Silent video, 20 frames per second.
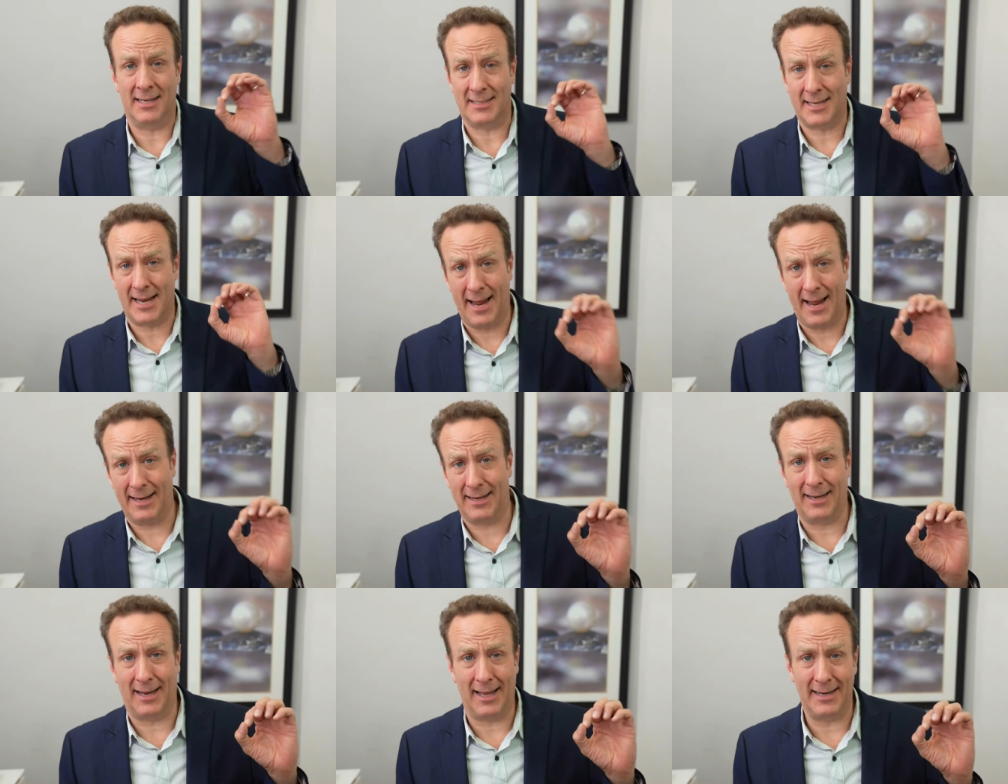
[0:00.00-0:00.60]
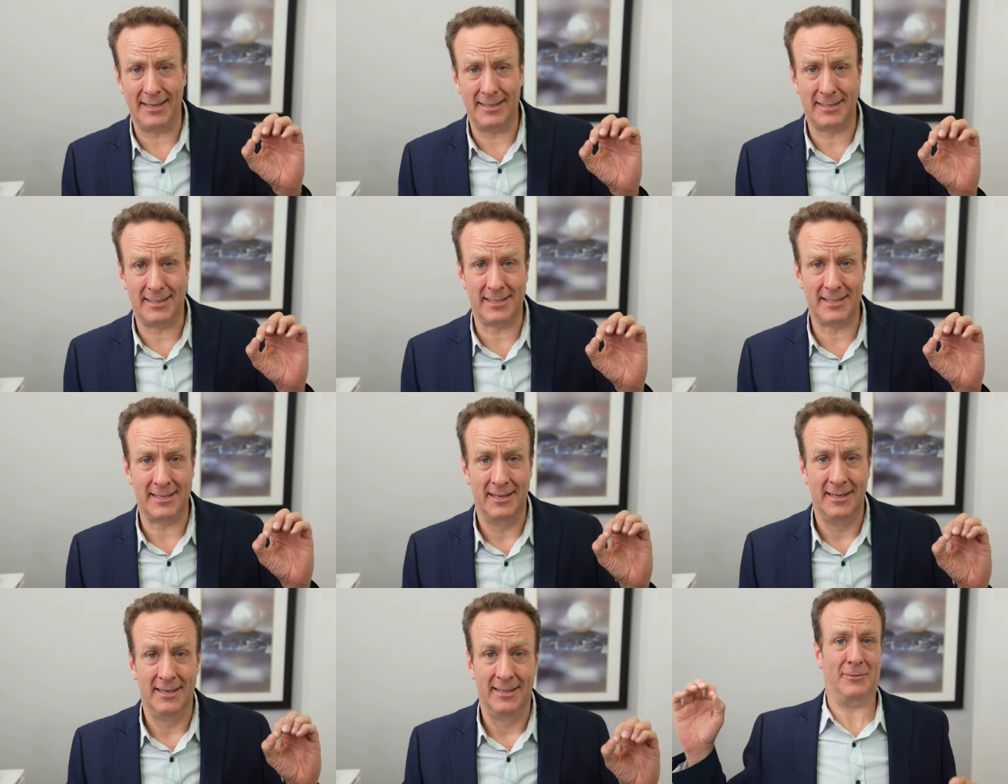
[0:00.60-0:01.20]
It's
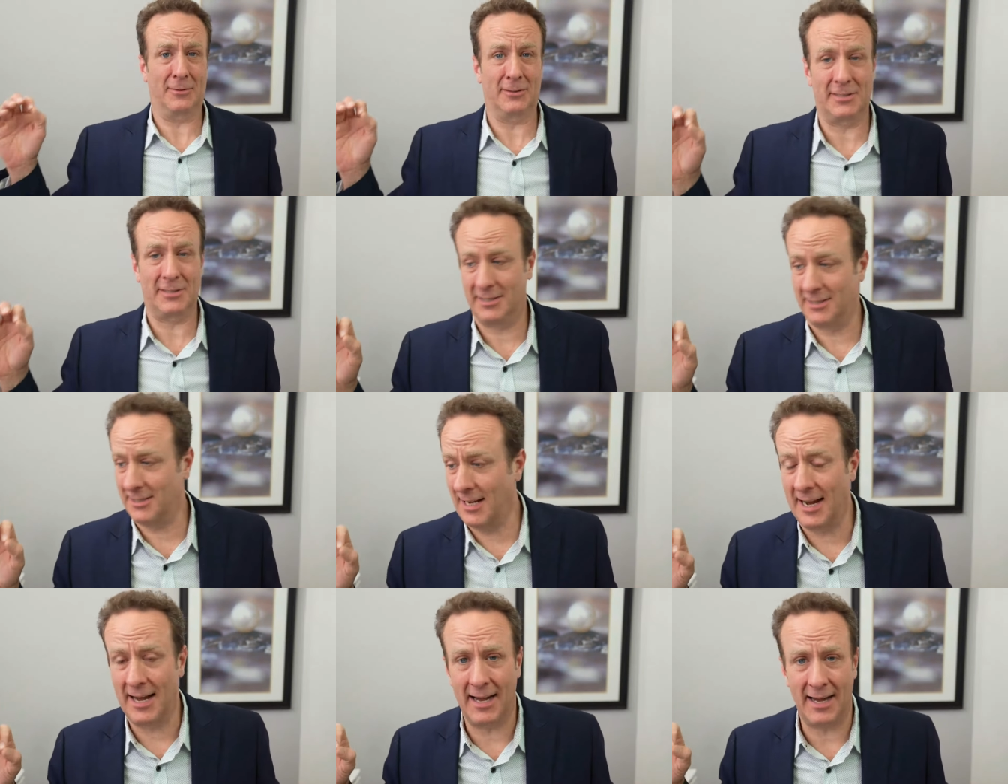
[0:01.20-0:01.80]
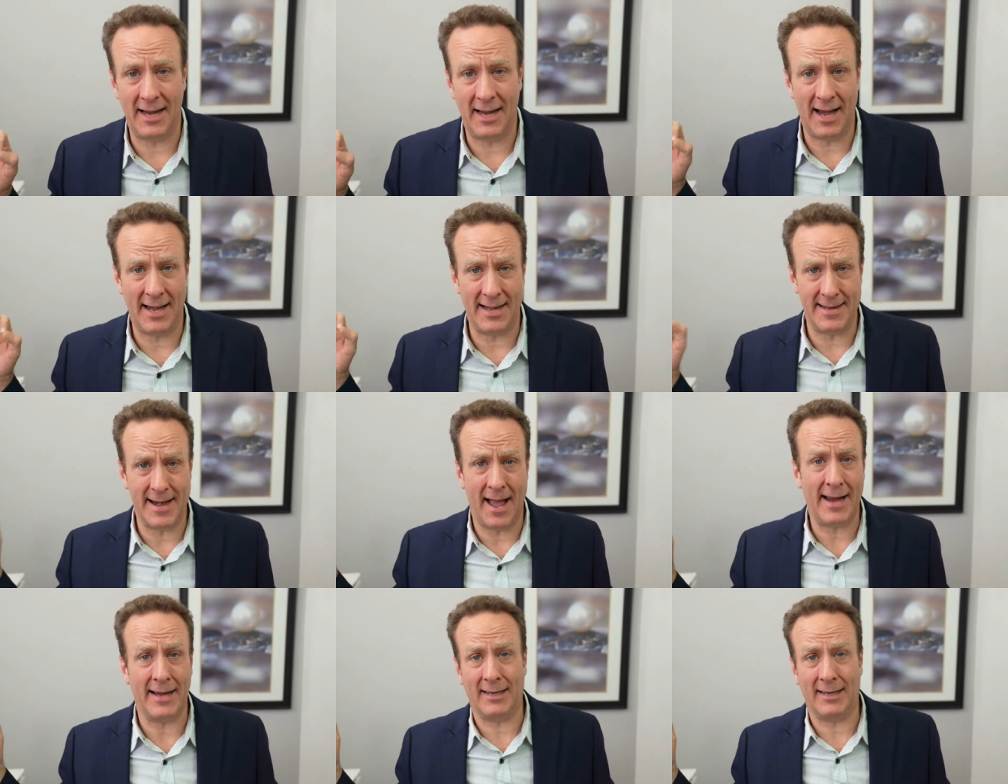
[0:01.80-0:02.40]
headlights versus a, a
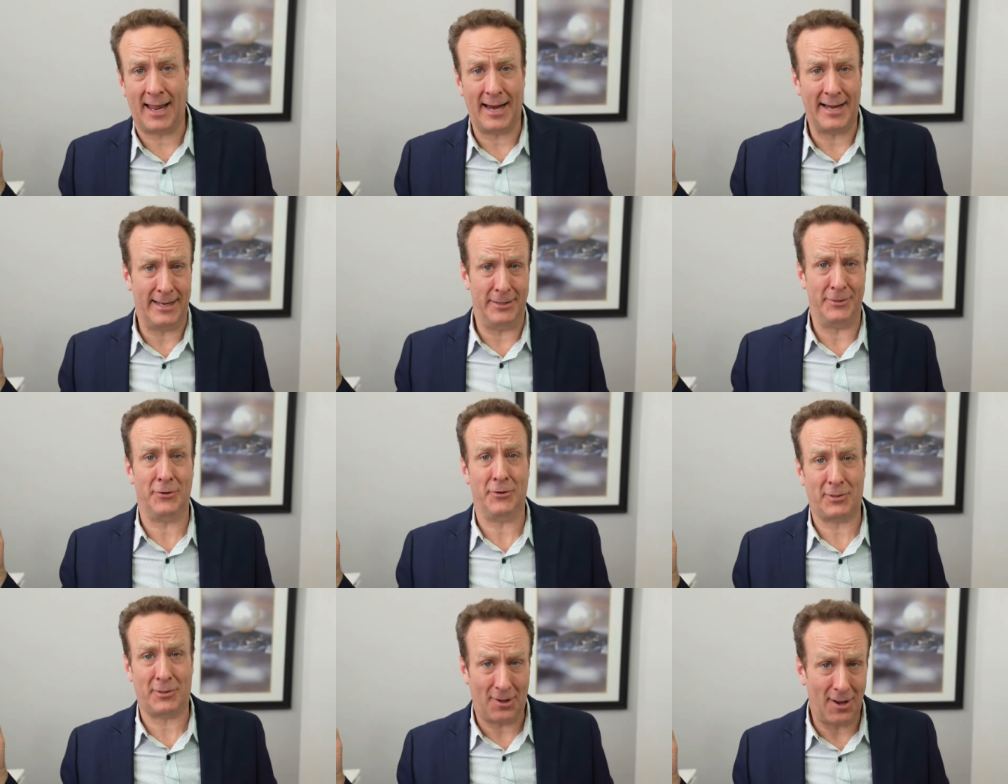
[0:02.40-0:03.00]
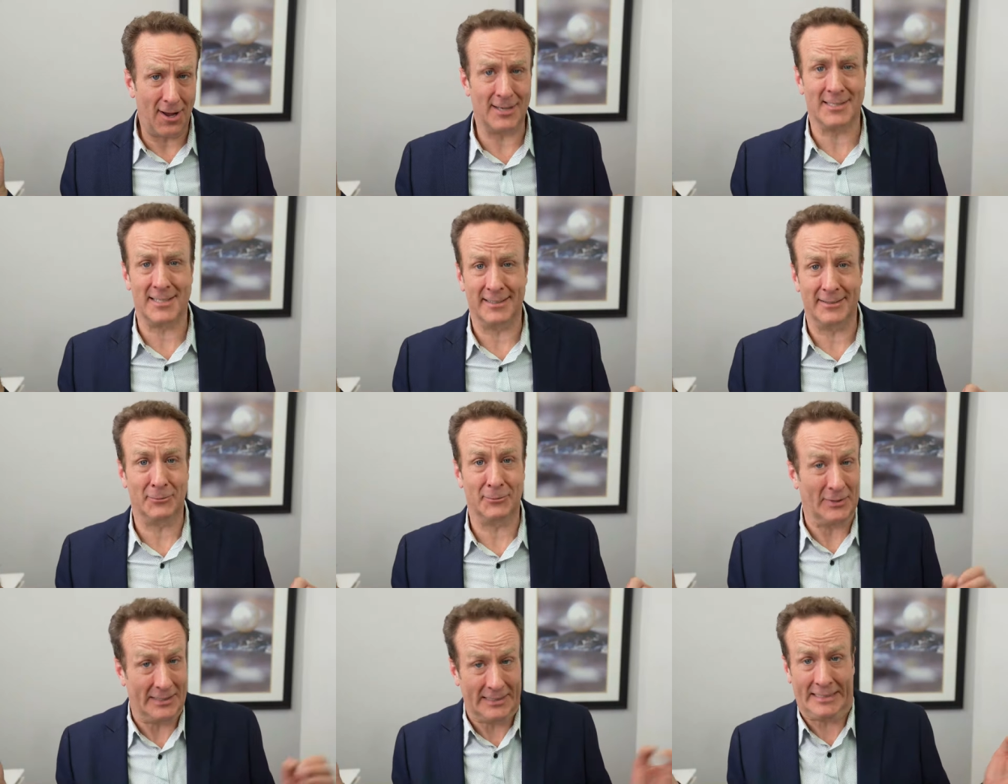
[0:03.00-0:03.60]
nightlight in your
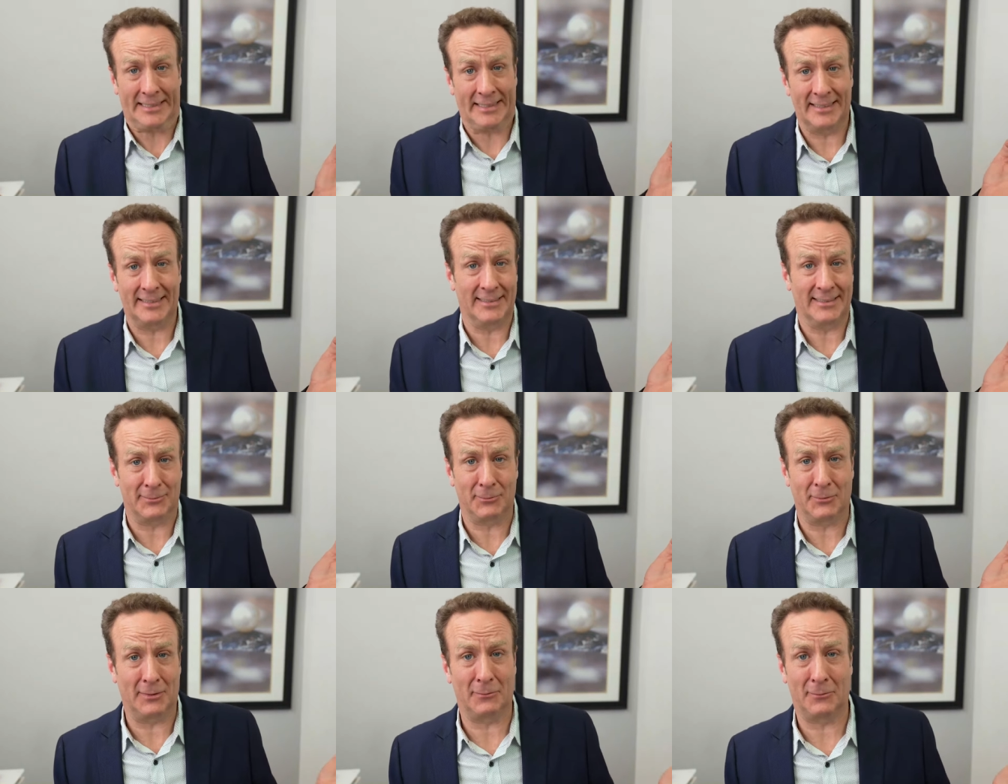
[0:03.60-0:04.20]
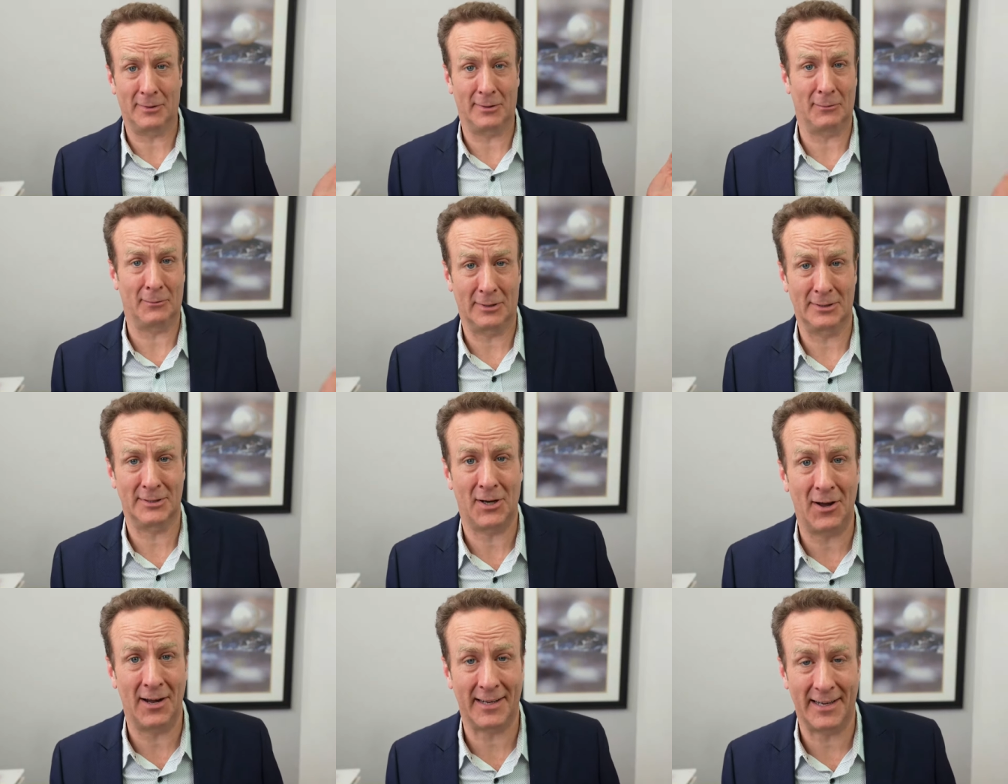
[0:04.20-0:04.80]
closet, really, is what we're,
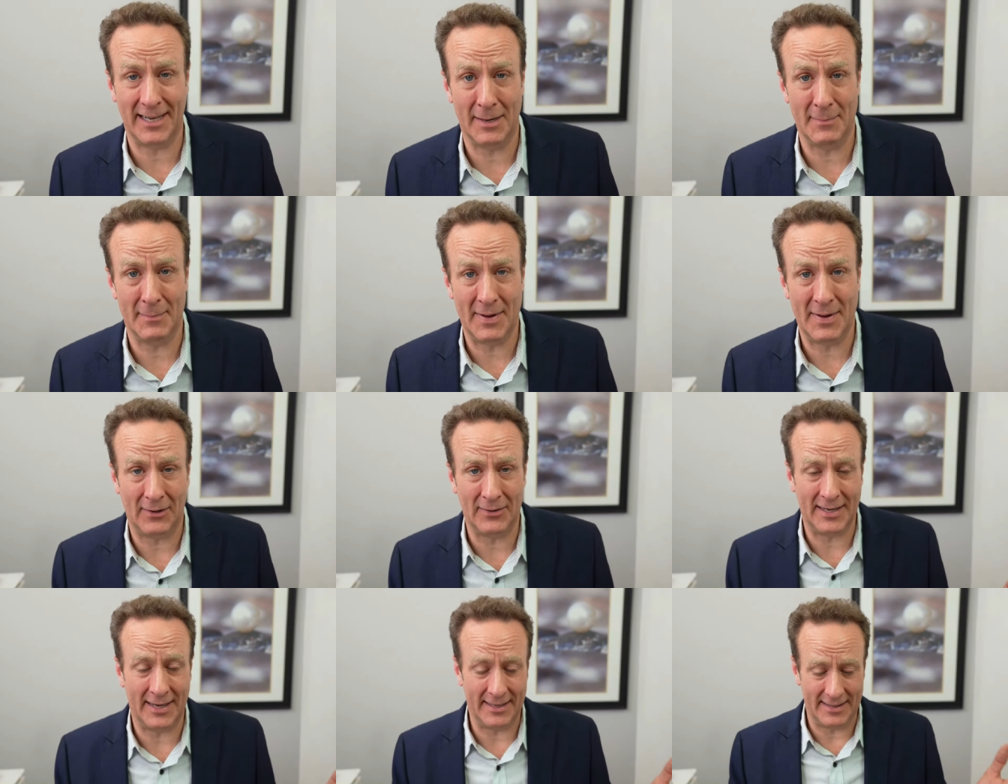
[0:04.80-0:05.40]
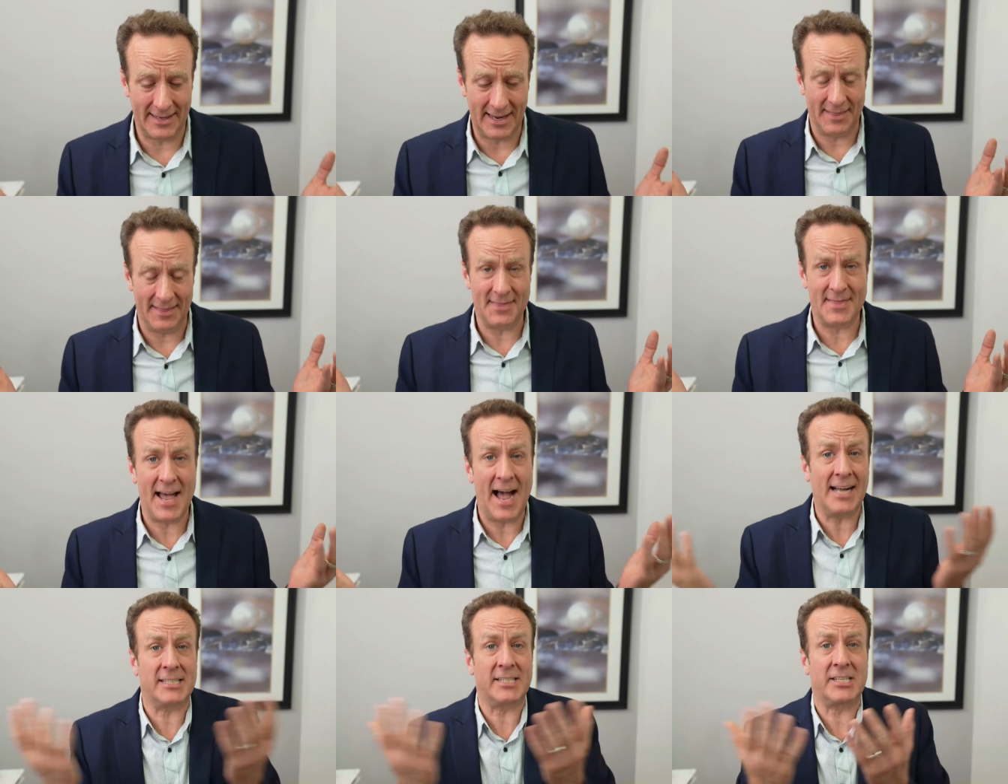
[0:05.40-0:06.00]
we're talking about. And, and
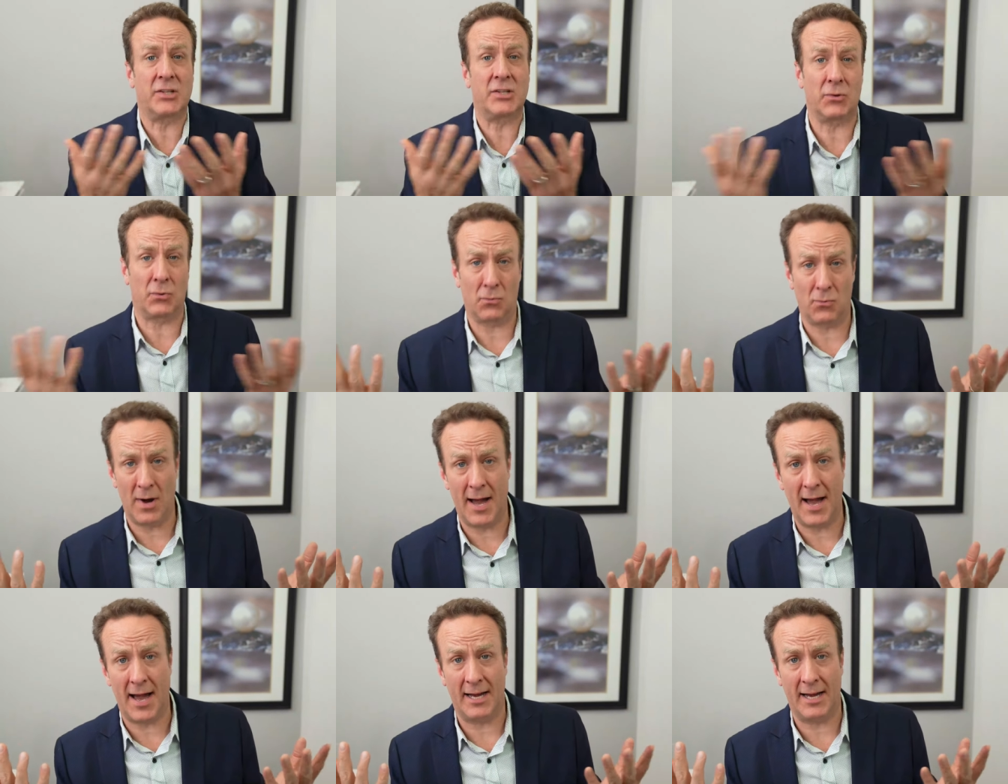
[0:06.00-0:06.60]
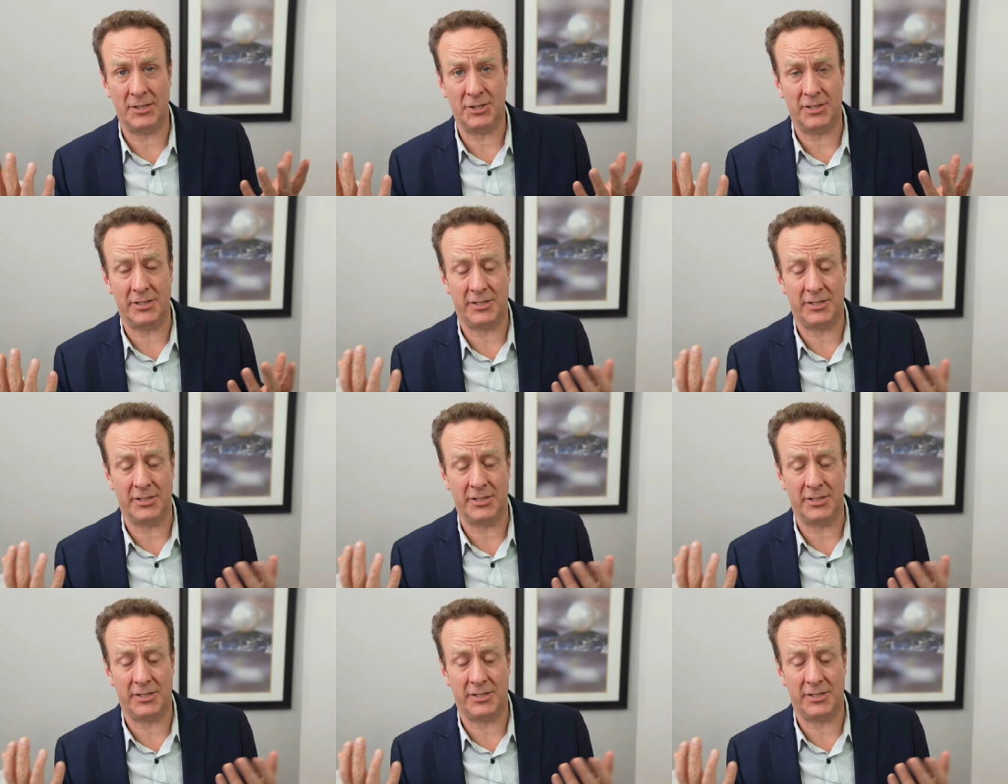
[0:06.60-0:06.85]
that's the range.